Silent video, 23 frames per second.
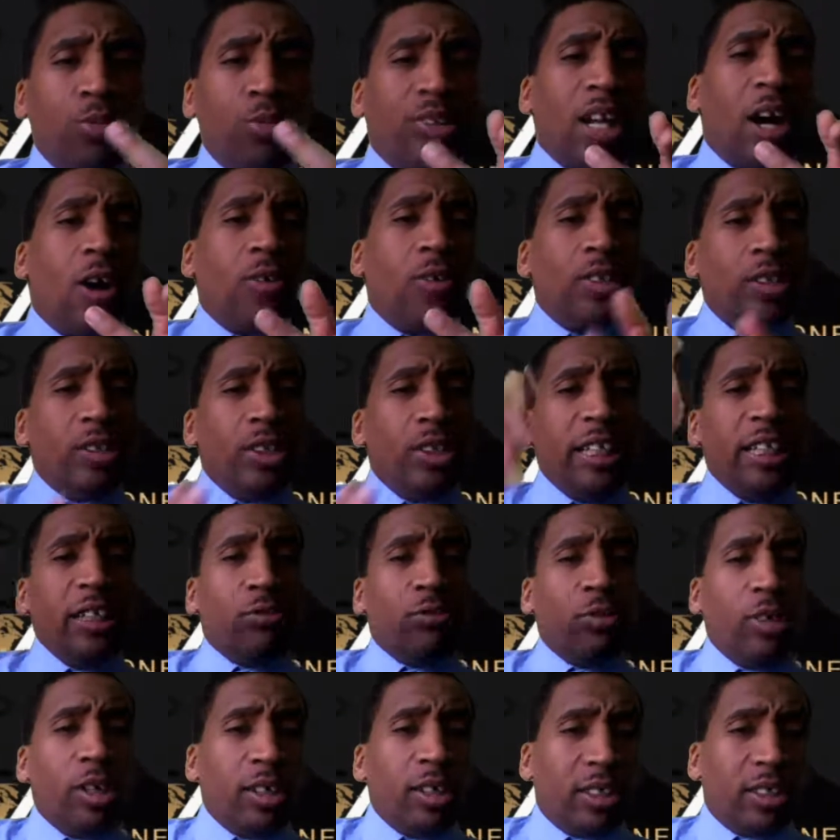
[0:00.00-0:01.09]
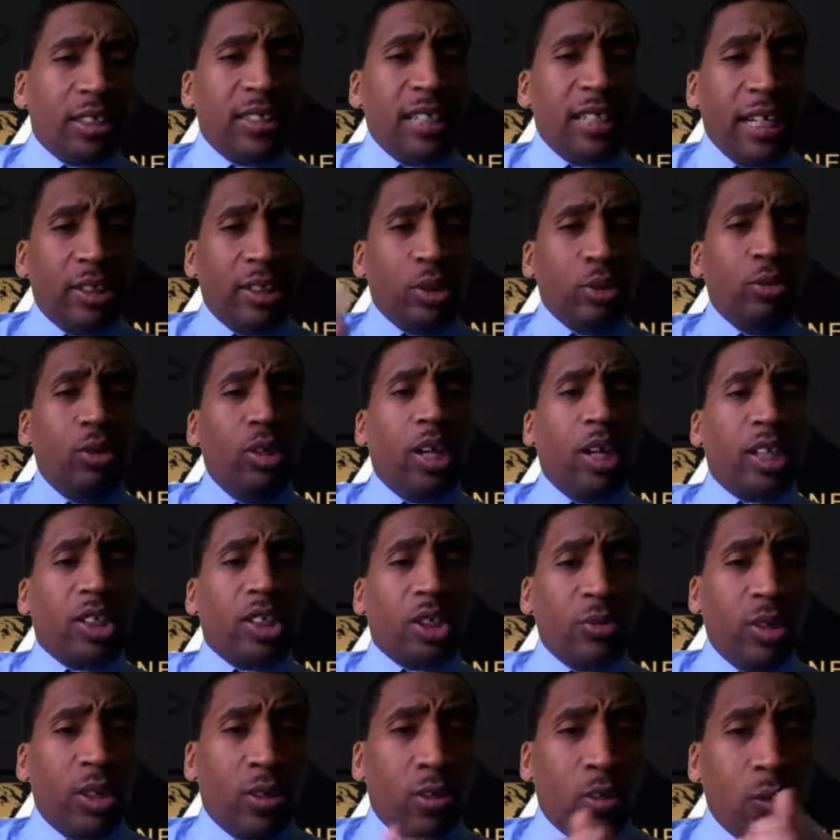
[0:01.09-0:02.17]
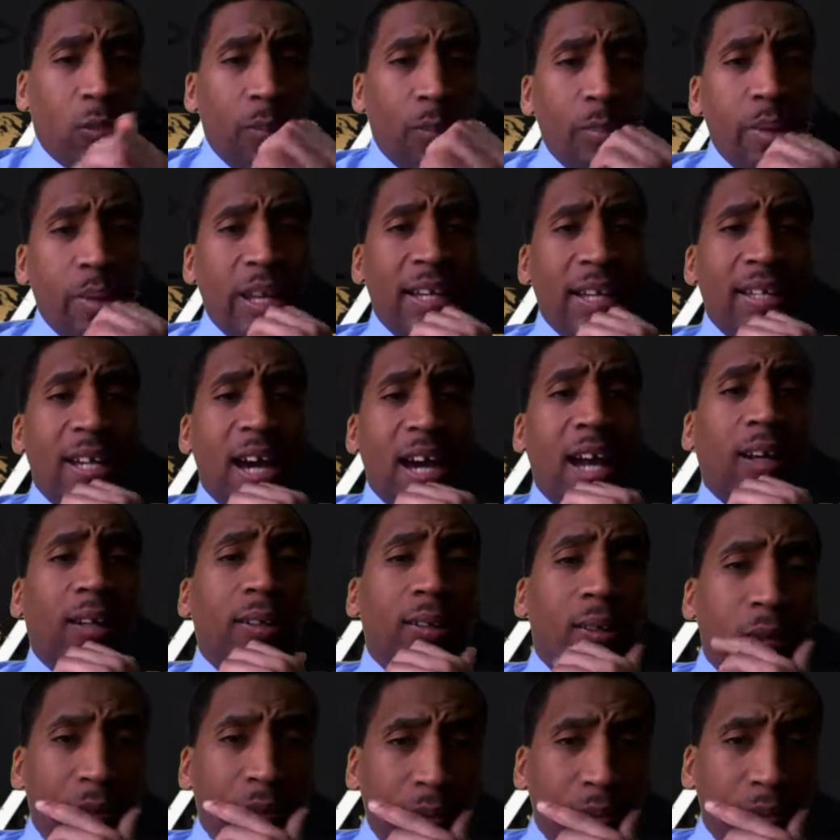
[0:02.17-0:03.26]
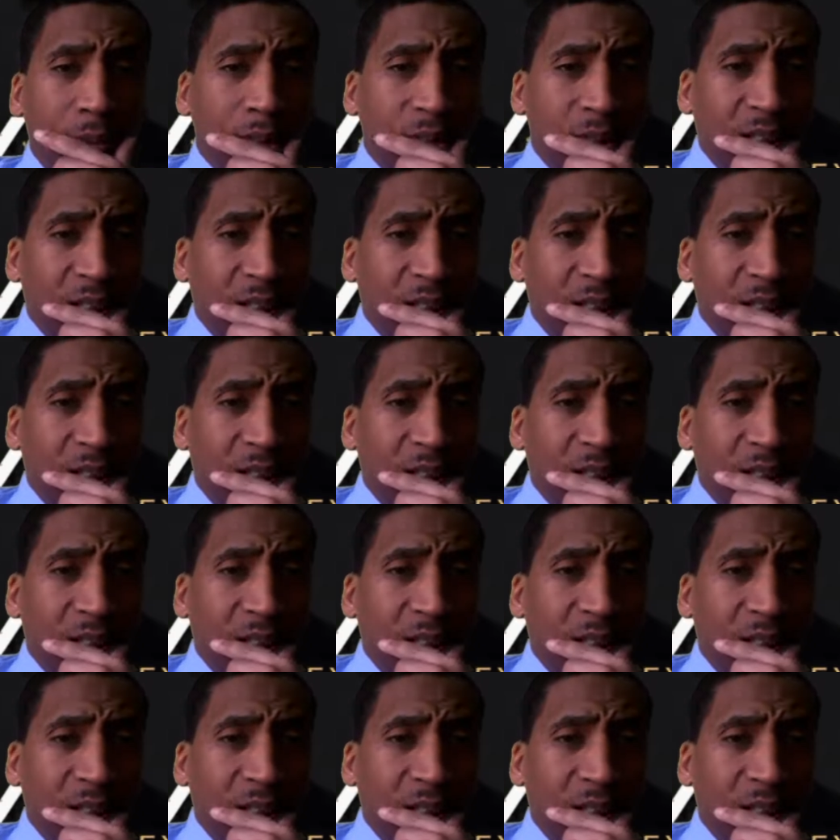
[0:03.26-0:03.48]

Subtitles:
Talk to these realtors that do luxury homes, $1 million homes,